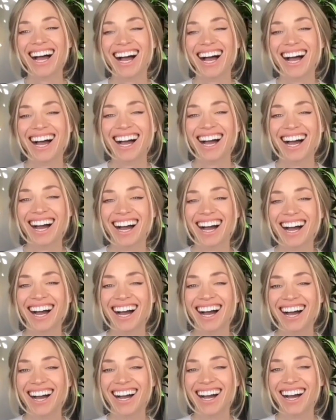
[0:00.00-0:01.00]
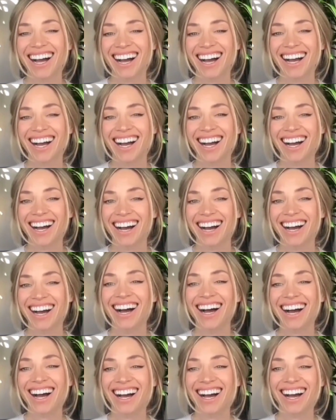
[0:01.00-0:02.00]

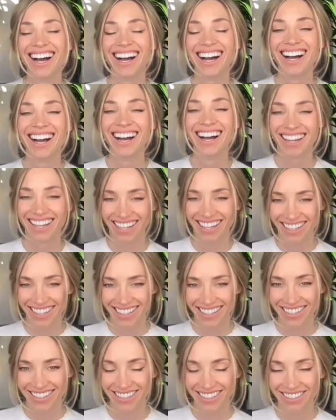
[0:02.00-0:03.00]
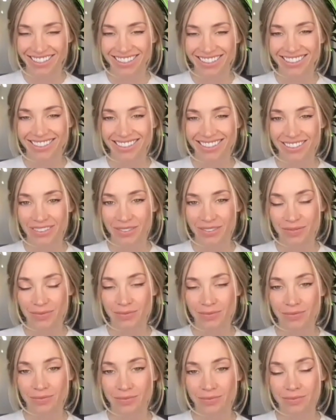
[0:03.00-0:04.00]

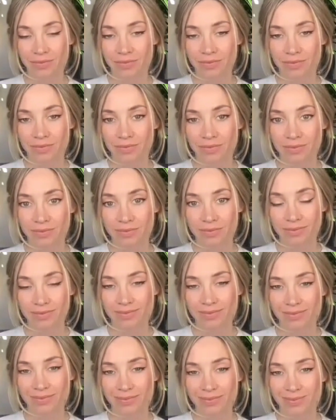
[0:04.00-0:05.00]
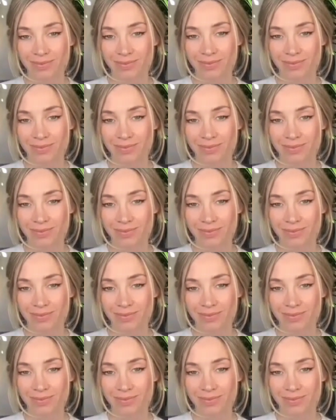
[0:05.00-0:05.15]
No words are spoken by the person on screen.